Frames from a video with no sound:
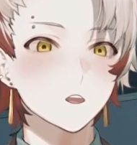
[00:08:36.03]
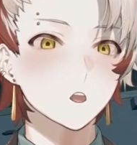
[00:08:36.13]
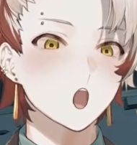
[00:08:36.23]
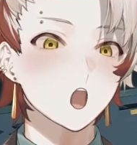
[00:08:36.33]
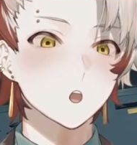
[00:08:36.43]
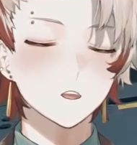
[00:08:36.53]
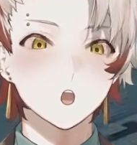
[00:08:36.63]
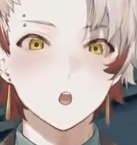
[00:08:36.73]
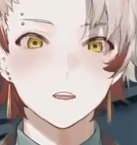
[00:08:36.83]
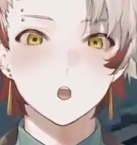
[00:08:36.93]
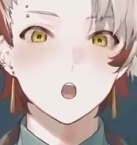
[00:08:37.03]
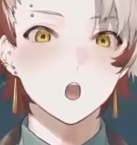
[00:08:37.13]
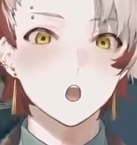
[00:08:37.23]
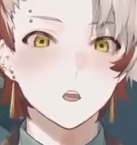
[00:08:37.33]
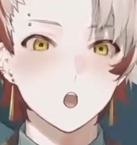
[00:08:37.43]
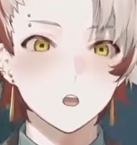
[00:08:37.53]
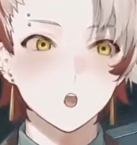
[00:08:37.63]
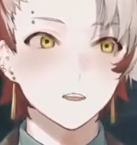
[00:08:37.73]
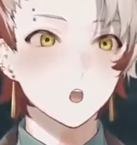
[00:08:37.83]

Hard to tell, because she already has so much crit